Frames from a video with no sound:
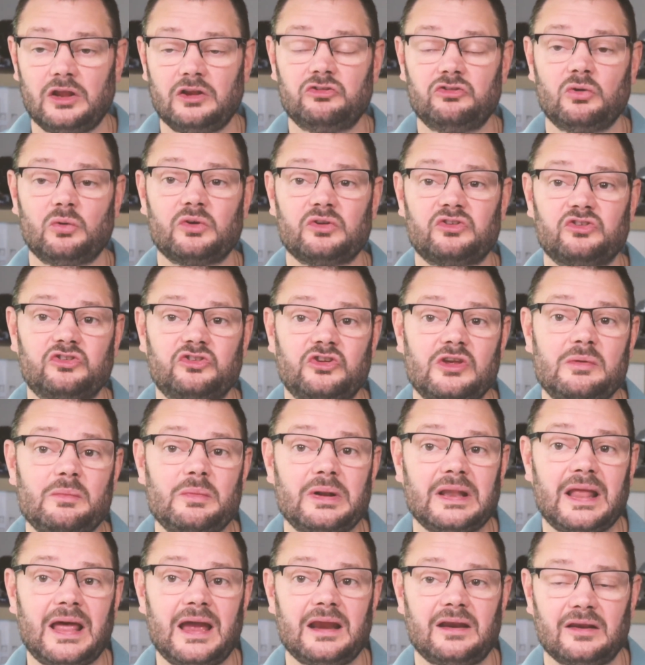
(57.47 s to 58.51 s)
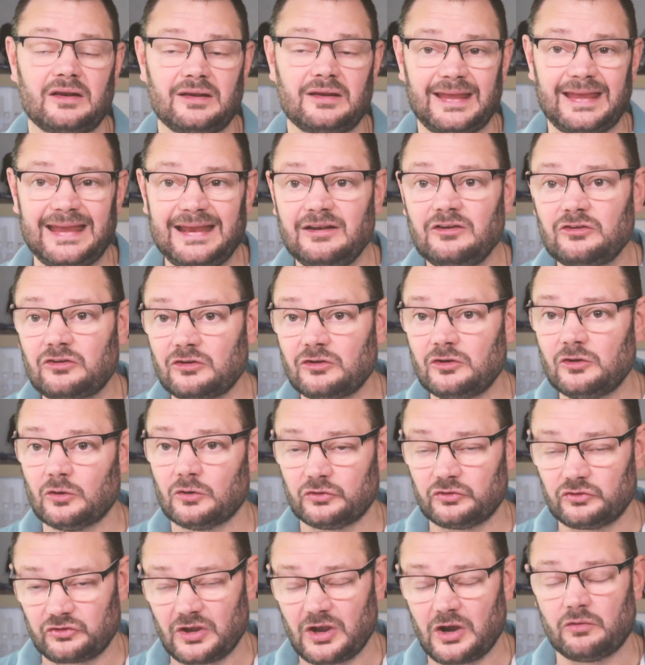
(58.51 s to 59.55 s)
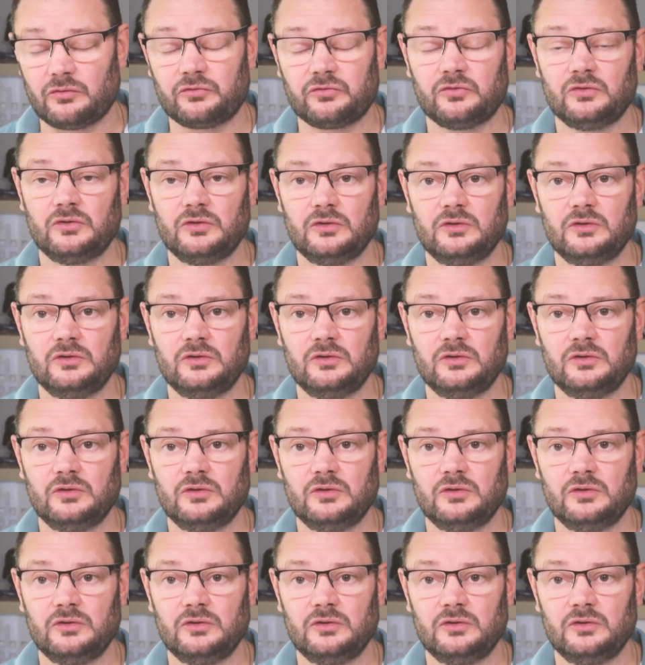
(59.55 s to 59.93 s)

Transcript: to assimilate it into yourself,